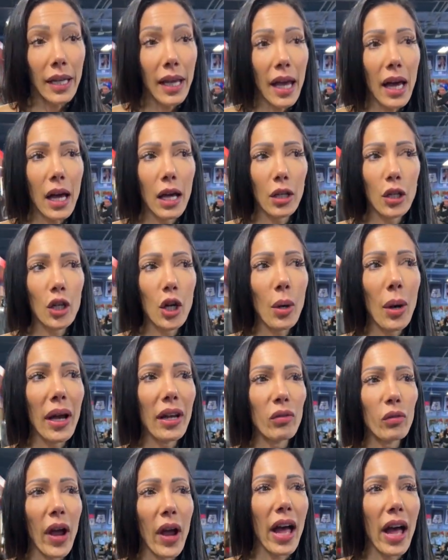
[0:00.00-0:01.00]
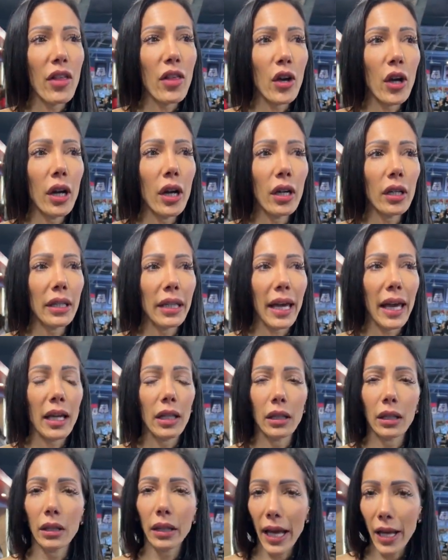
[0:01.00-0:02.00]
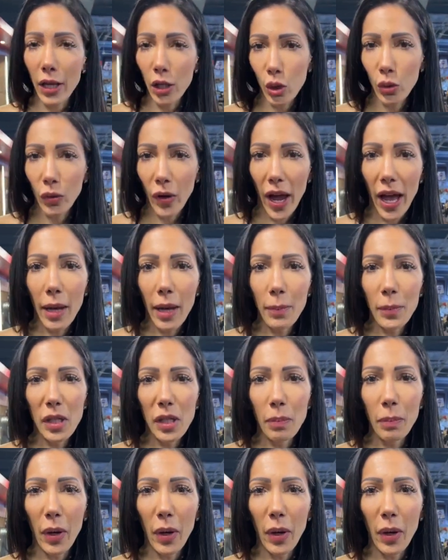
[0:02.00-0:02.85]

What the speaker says: Yeah, I'd rather get less reps,